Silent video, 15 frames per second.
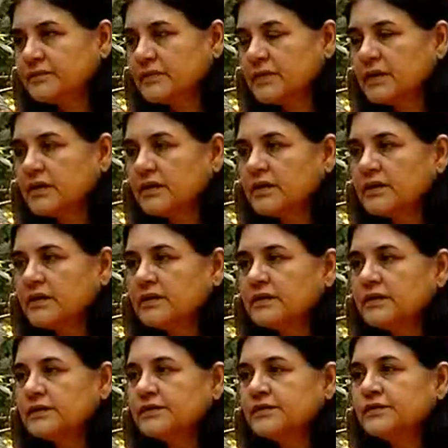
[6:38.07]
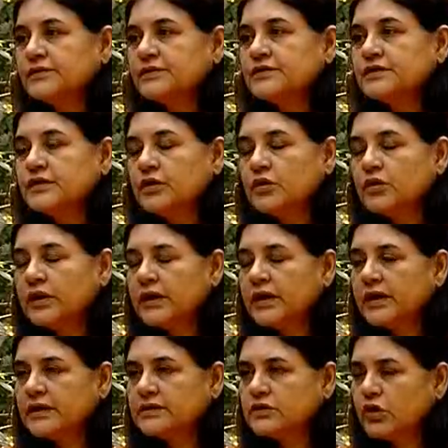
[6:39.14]
That's right. So
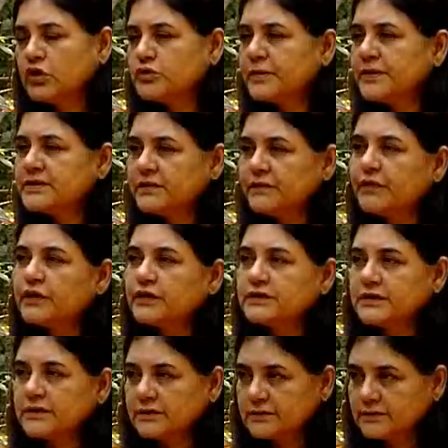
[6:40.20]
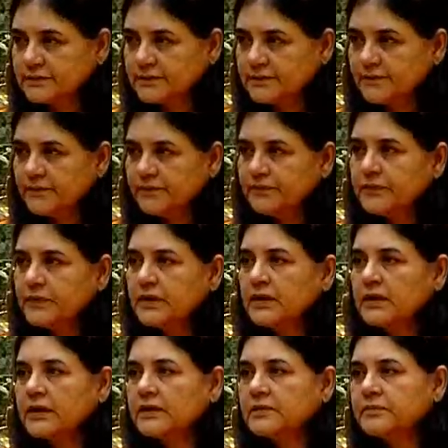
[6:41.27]
it's going to be a difficult year
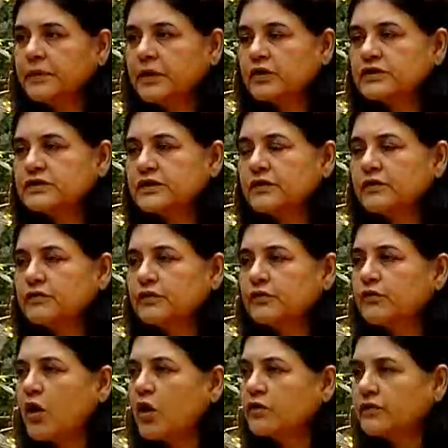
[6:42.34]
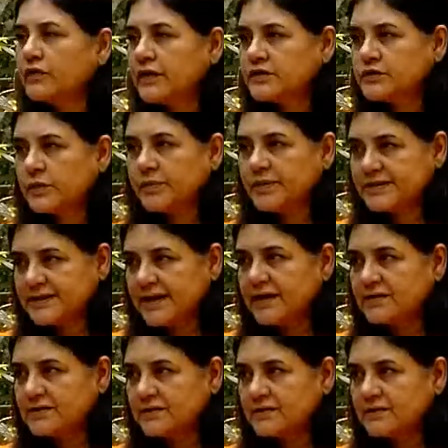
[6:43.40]
um, because the wrong things will be
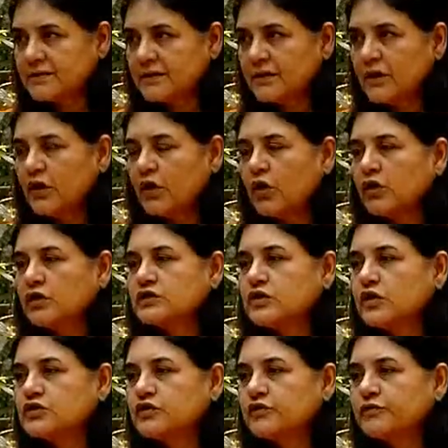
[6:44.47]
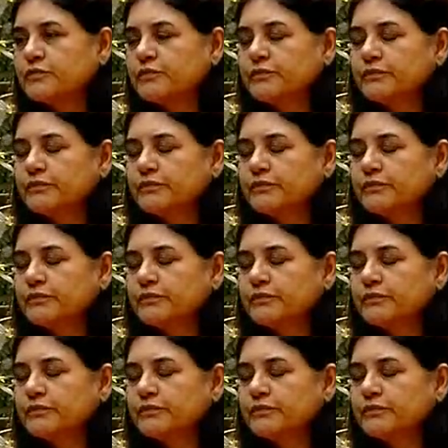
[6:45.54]
said, all sorts of